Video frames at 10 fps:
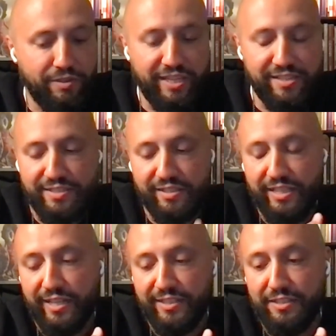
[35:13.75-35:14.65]
things are
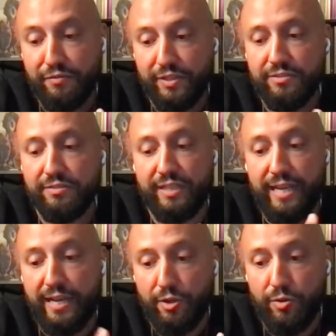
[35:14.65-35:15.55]
getting difficult
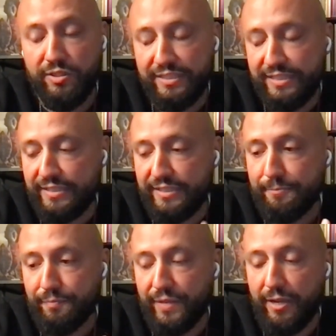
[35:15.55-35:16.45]
now,
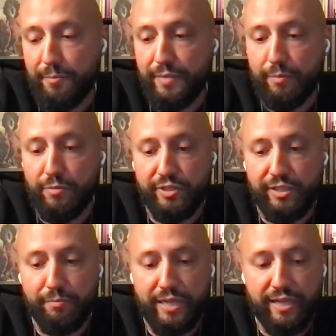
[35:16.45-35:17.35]
I'm
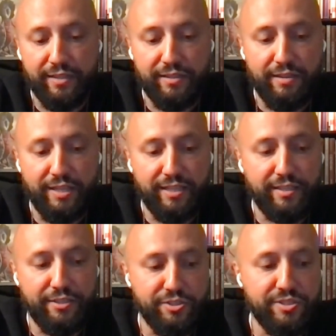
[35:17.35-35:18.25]
looking back
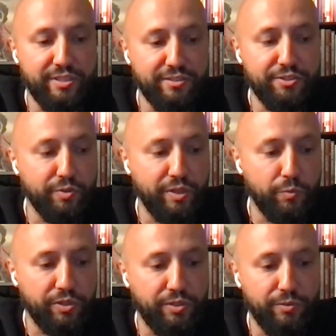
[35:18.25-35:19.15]
thinking you're still doing
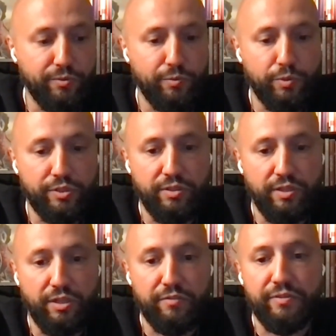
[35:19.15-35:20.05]
what you
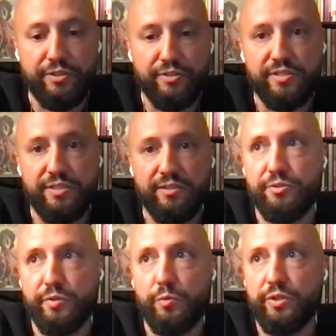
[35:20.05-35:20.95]
love, and you're still
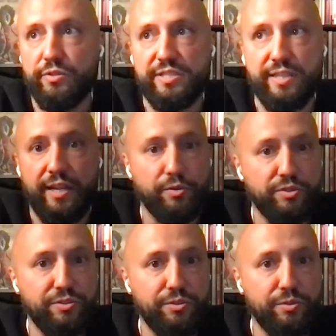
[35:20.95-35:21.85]
doing what you set out
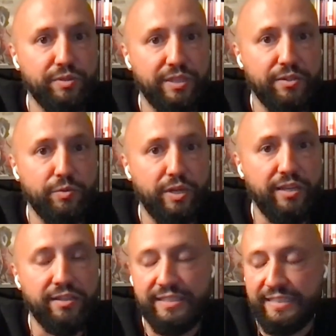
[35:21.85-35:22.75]
to do, in a
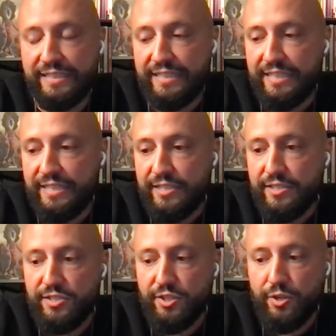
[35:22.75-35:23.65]
way.
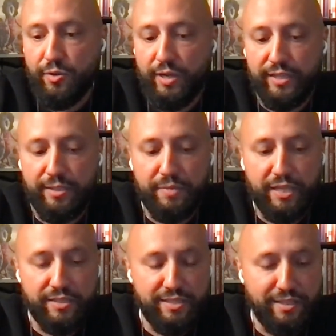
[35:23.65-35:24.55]
So I keep
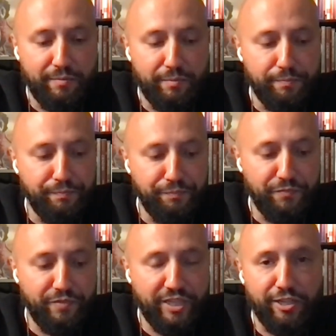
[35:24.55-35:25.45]
that time
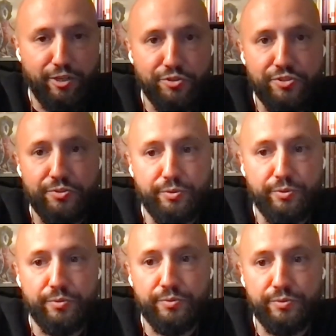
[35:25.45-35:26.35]
very close
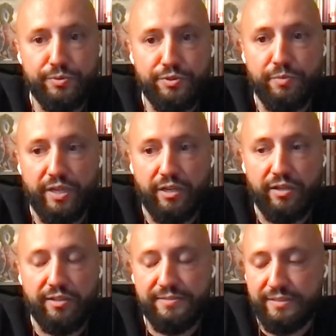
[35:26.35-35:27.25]
to my
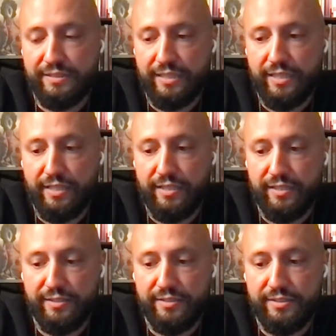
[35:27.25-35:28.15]
heart.
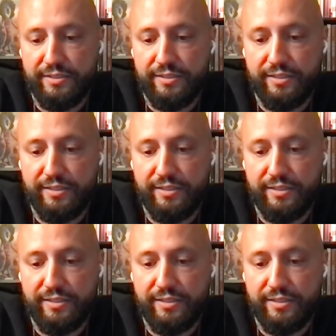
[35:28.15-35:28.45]
And